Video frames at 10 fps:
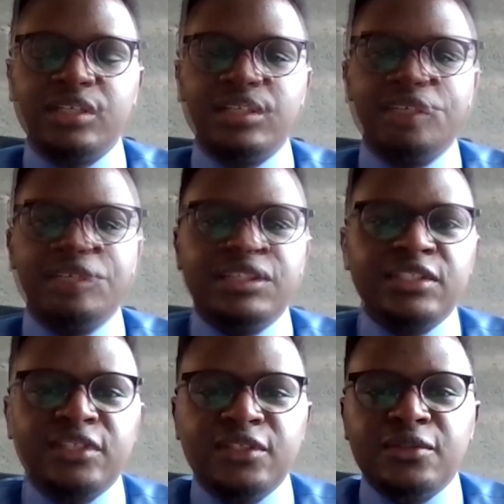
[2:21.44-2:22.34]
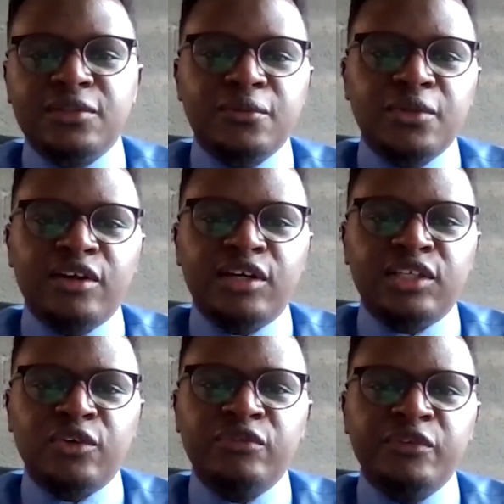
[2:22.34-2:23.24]
I'll be taking through
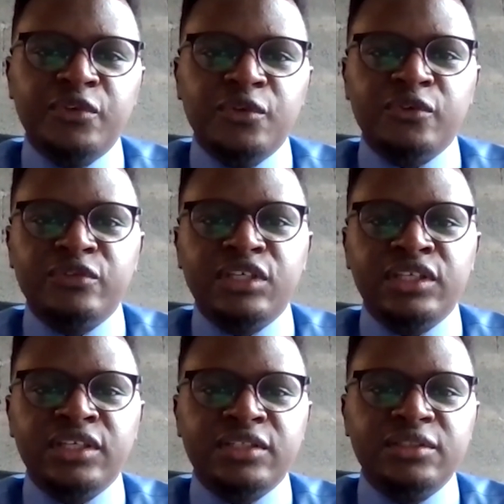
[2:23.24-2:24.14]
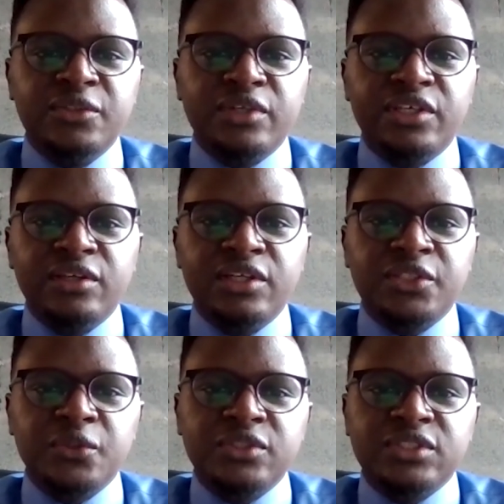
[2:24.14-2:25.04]
an overview of the new
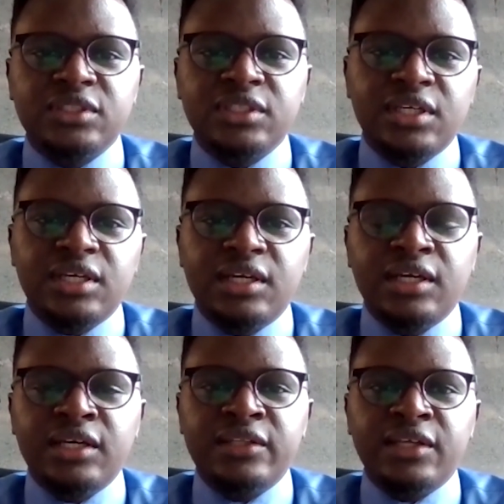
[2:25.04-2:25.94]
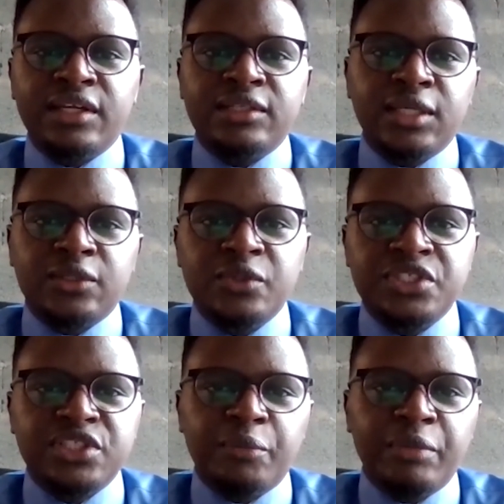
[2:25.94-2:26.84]
regulations, the rate at which
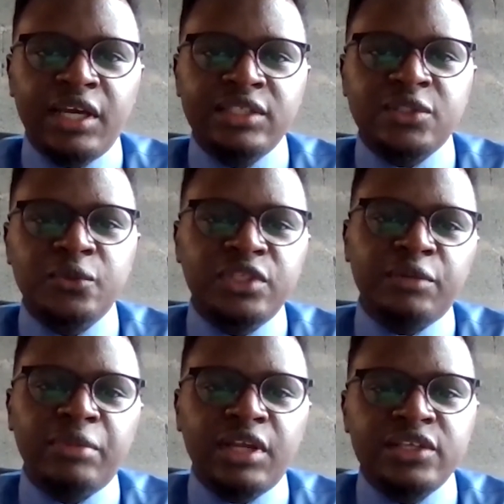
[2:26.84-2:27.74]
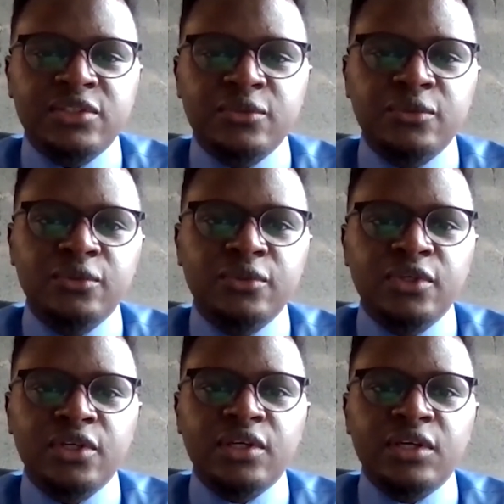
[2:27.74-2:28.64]
it applies, who it applies to,
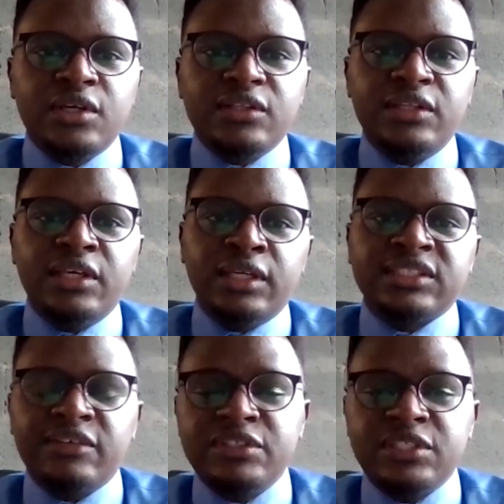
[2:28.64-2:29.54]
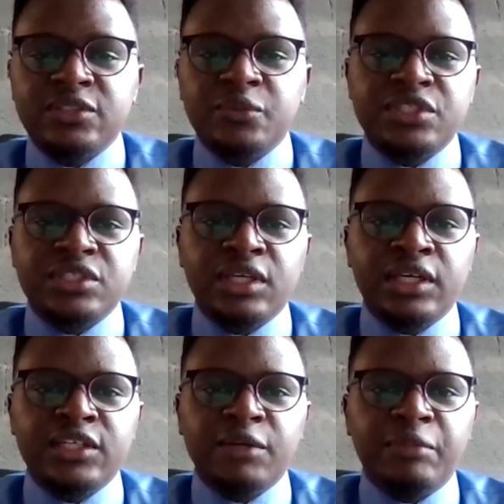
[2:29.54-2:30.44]
the services which
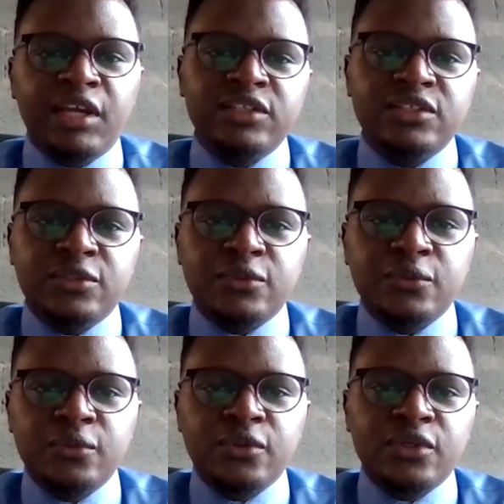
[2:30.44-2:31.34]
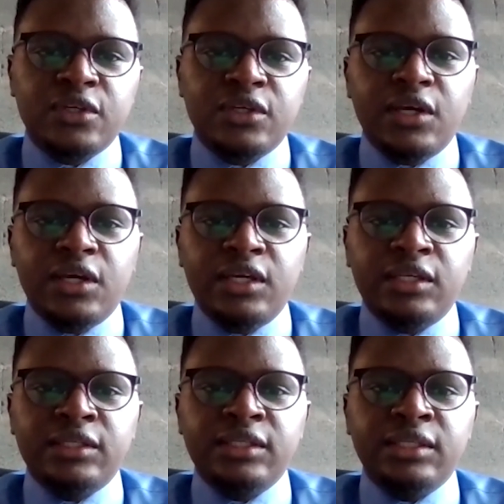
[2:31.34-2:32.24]
it applies to,
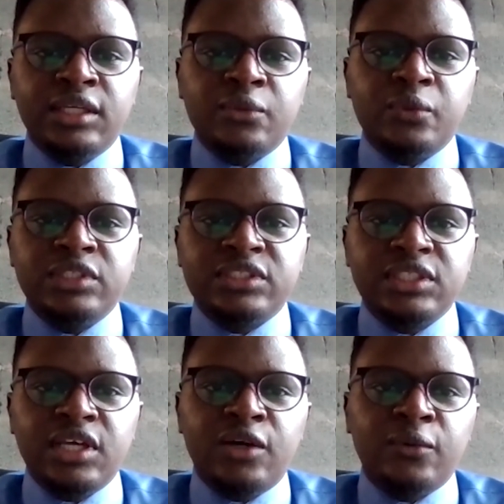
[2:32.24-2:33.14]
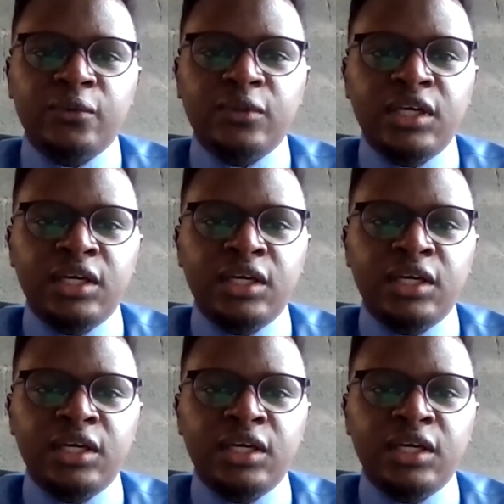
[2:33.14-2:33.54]
and we'll see how